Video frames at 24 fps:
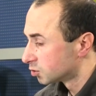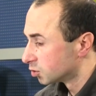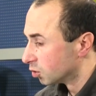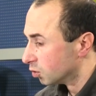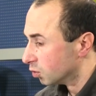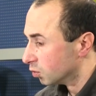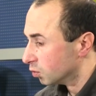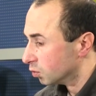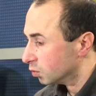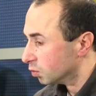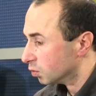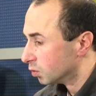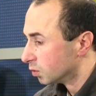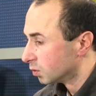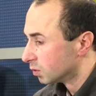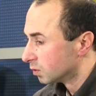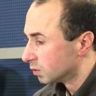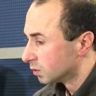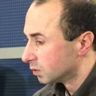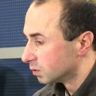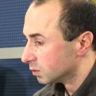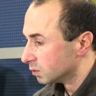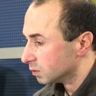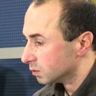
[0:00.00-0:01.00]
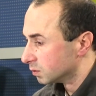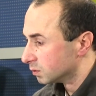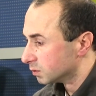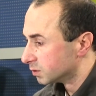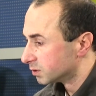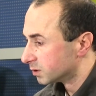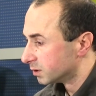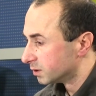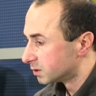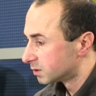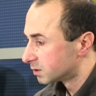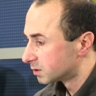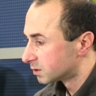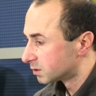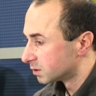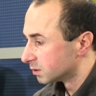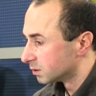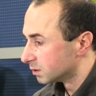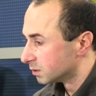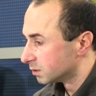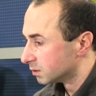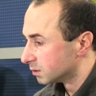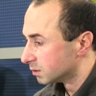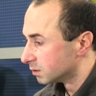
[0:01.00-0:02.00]
So these
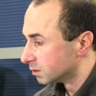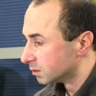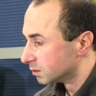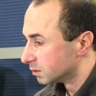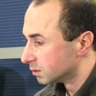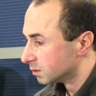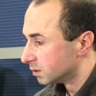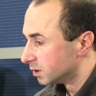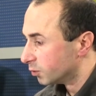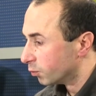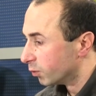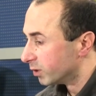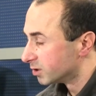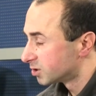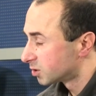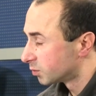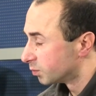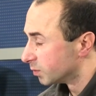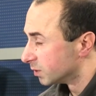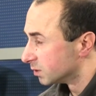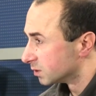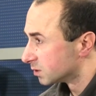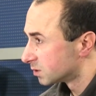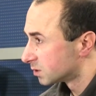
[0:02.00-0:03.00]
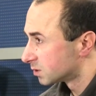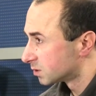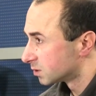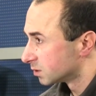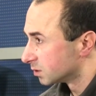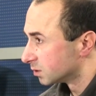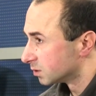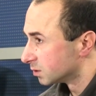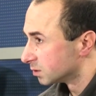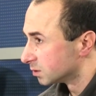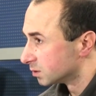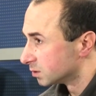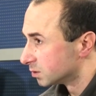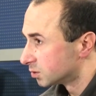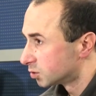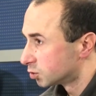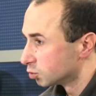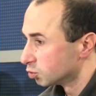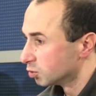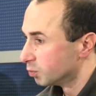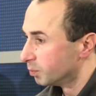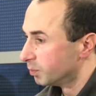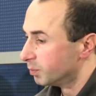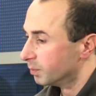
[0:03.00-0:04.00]
investments
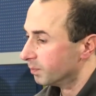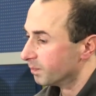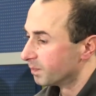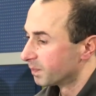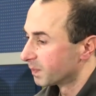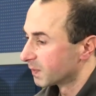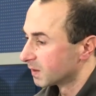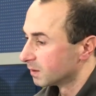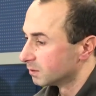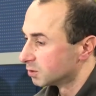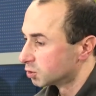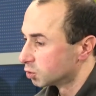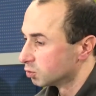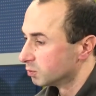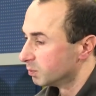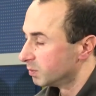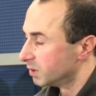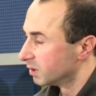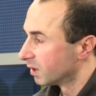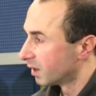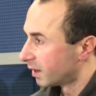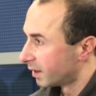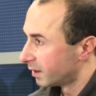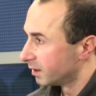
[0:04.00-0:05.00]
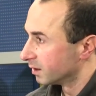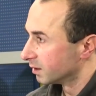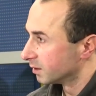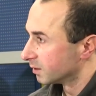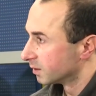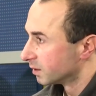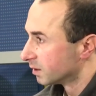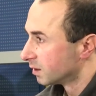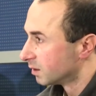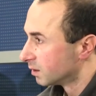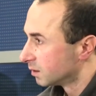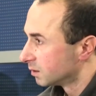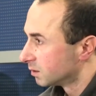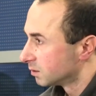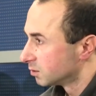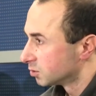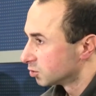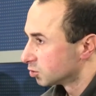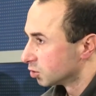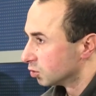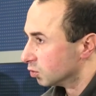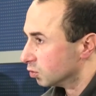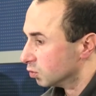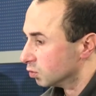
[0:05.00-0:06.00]
should be higher,
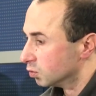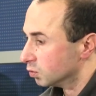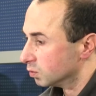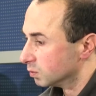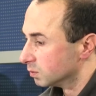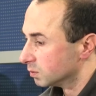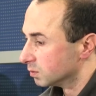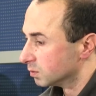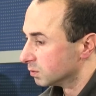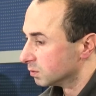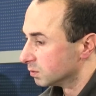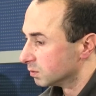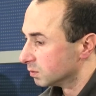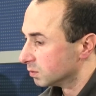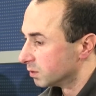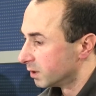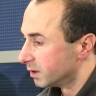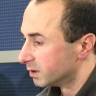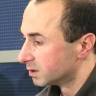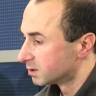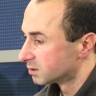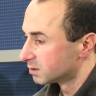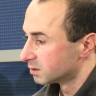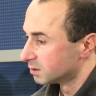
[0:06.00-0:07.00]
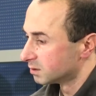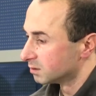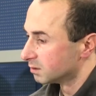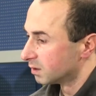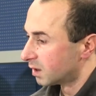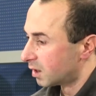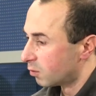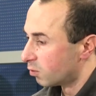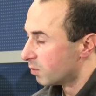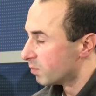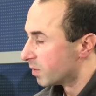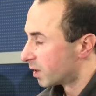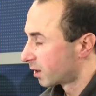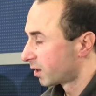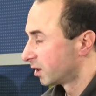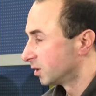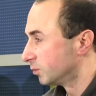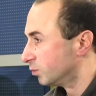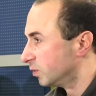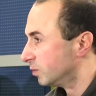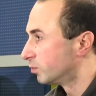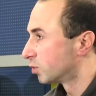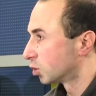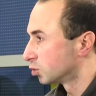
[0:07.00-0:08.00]
so as our
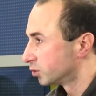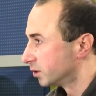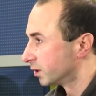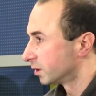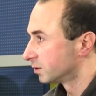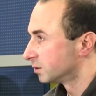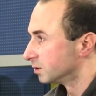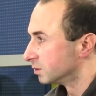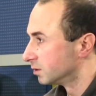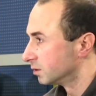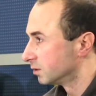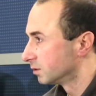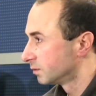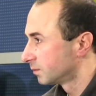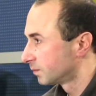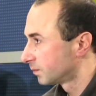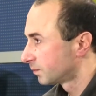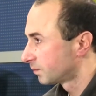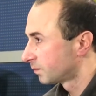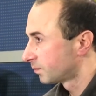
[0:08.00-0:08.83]
market be protected